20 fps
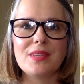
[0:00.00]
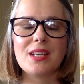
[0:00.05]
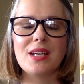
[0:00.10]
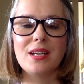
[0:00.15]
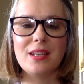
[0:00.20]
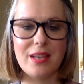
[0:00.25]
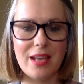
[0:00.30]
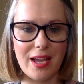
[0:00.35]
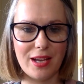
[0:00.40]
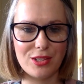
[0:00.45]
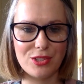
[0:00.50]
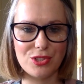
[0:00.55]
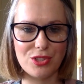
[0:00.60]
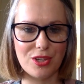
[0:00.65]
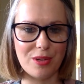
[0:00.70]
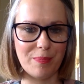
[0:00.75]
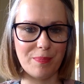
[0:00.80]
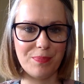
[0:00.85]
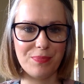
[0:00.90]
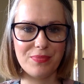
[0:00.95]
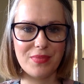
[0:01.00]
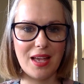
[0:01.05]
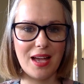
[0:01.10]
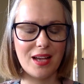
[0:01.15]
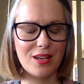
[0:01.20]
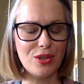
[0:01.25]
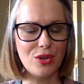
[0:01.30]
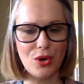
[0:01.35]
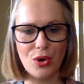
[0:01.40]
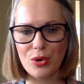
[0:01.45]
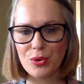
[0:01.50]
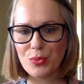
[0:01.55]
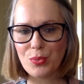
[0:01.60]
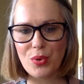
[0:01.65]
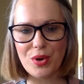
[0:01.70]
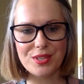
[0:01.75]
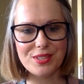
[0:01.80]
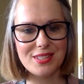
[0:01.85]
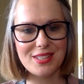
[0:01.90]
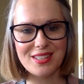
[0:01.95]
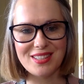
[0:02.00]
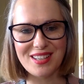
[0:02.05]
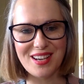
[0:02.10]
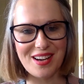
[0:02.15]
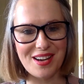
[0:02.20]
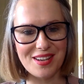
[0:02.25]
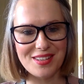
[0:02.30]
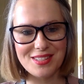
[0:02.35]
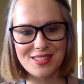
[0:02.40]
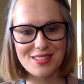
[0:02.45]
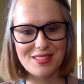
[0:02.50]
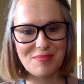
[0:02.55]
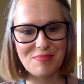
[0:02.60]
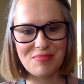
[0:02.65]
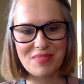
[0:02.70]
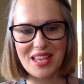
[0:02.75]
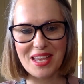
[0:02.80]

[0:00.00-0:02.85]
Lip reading: connection, and God wanted us.